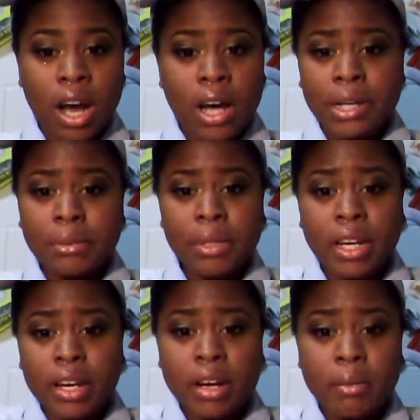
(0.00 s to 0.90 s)
I don't
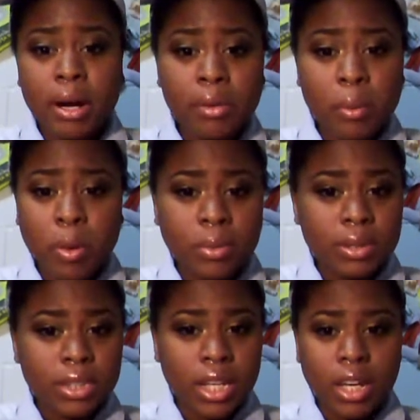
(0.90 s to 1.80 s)
care about what
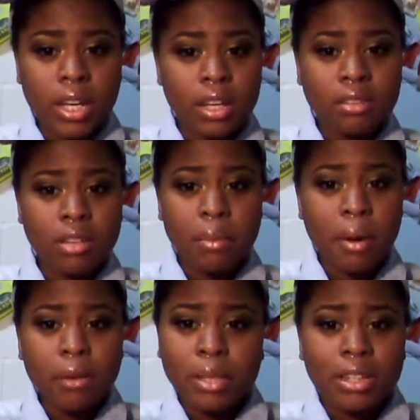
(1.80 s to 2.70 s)
people say
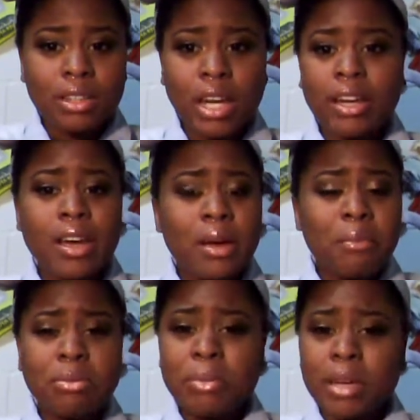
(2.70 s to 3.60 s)
about me. Like,
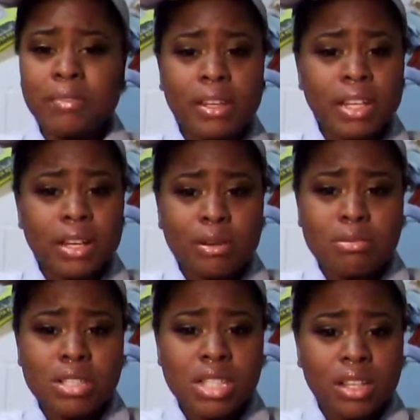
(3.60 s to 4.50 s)
people make
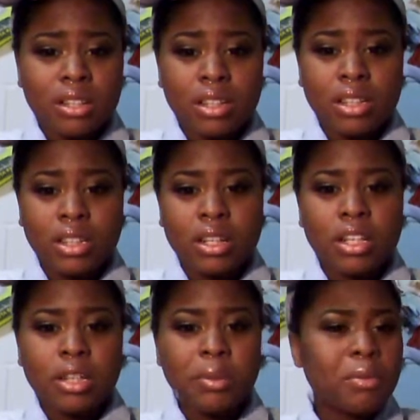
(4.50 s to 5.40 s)
videos and then
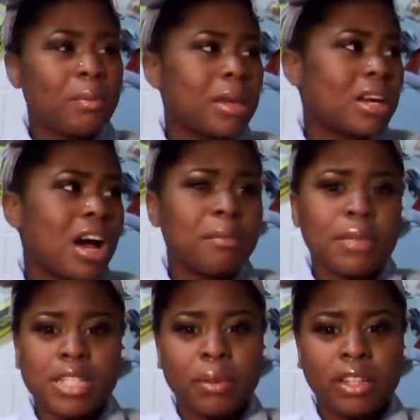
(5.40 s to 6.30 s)
other people make
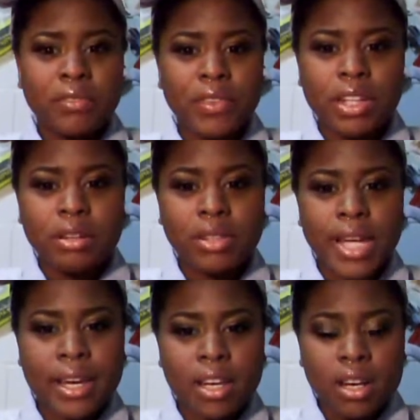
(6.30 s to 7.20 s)
comments about the video,
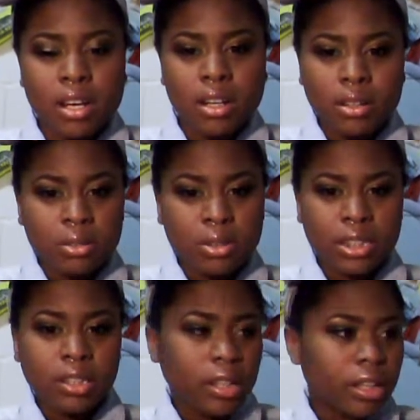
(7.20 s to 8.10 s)
like, oh,
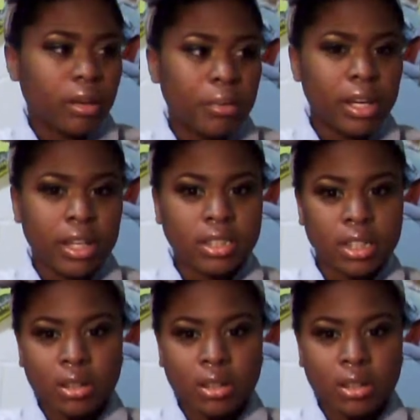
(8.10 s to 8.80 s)
she look a mess.